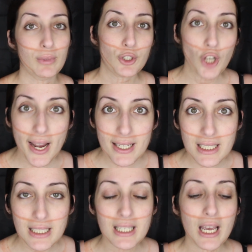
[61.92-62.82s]

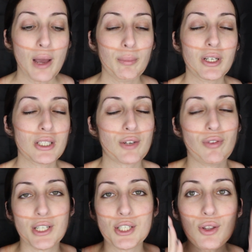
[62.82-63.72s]
chest, because
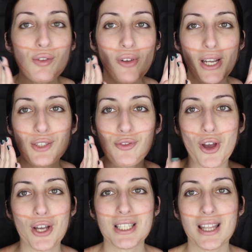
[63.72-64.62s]
if I do the face
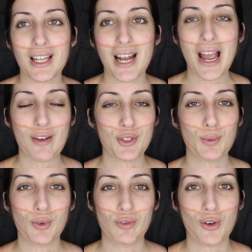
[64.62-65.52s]
first and then I have to
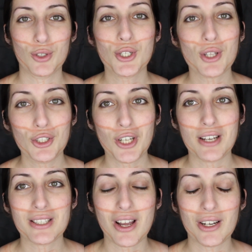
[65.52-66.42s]
move on to the
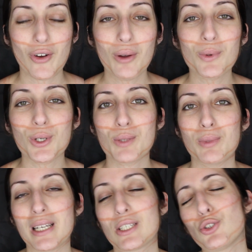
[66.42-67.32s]
chest, I know I'm going to
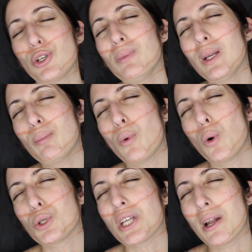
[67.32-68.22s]
be extremely
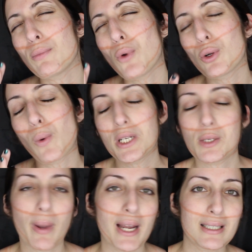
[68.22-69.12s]
bored and I'm not going
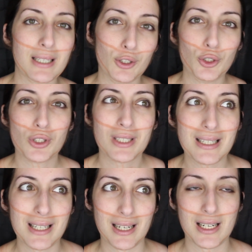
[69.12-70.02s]
to pay attention
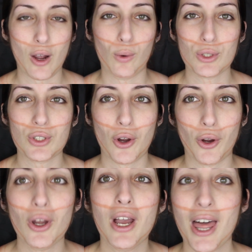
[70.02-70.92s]
to details,
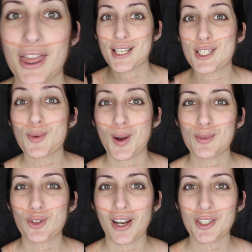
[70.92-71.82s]
so this is what
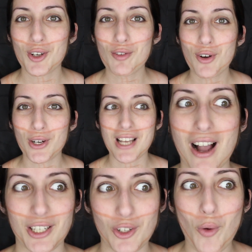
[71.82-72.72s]
I'm trying to avoid.
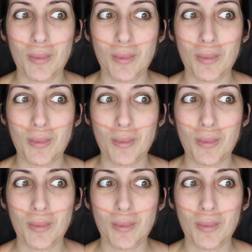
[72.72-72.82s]
I know